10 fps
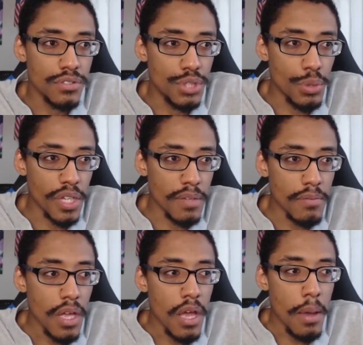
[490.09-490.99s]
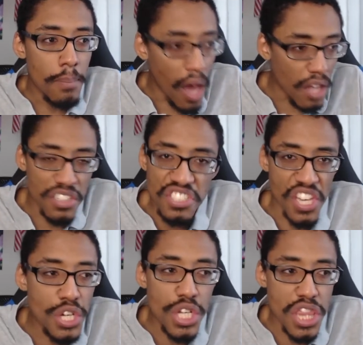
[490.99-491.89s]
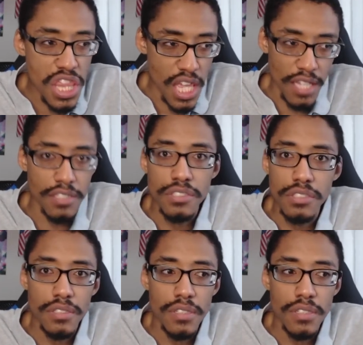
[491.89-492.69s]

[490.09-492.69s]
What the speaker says: doing politician things.